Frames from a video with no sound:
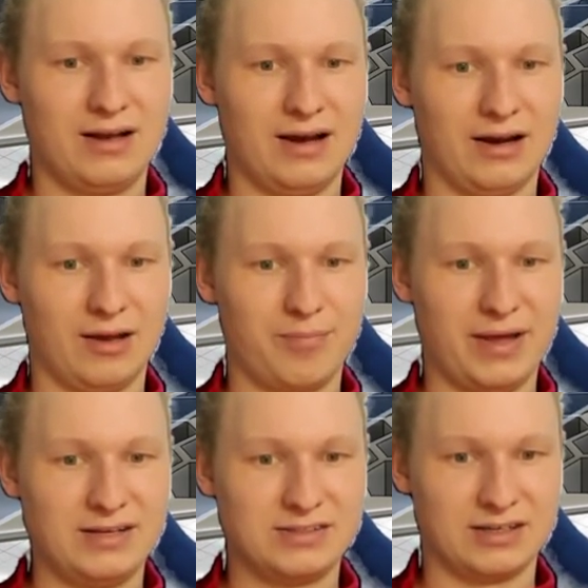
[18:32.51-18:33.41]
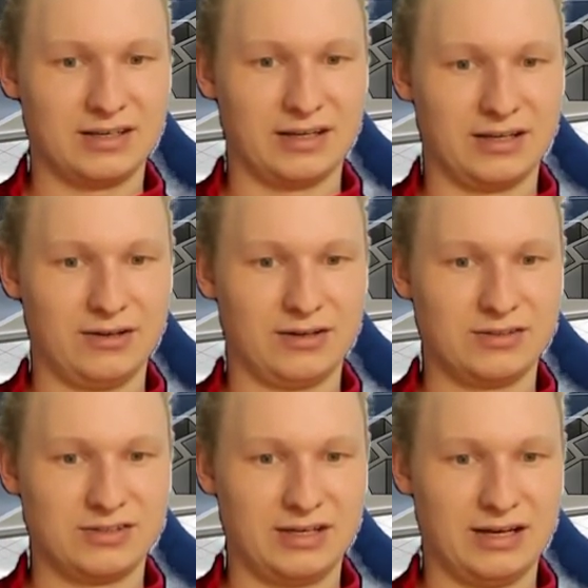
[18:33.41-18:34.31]
and I basically, you can
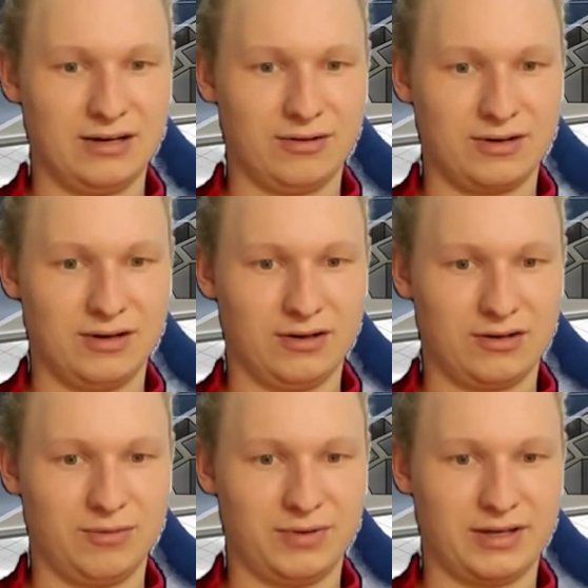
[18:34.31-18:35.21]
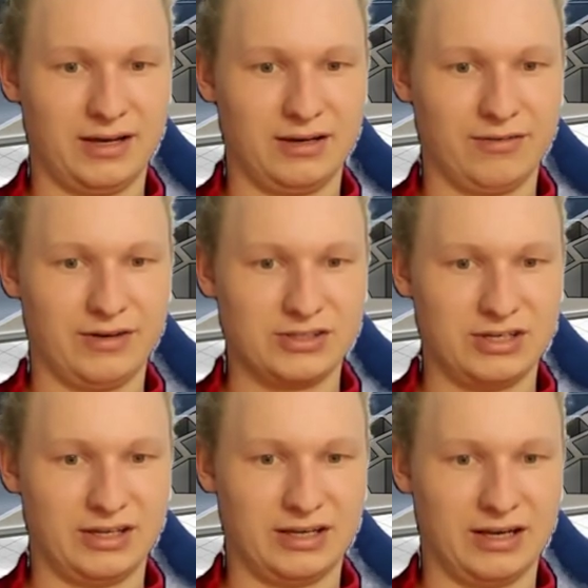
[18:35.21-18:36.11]
see how kind of complicated it
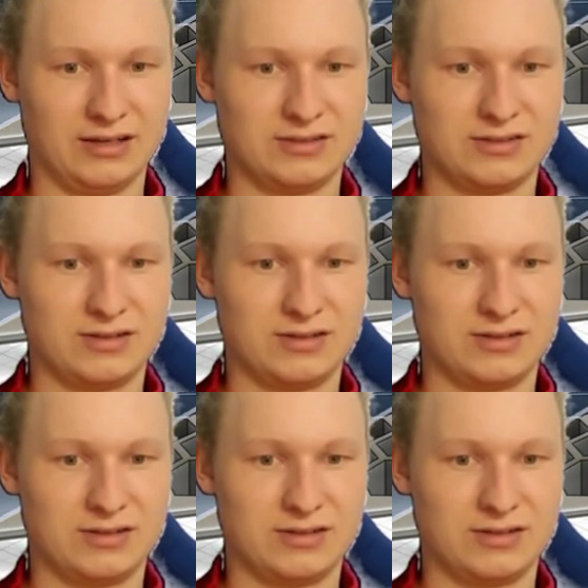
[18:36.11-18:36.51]
eventually gets.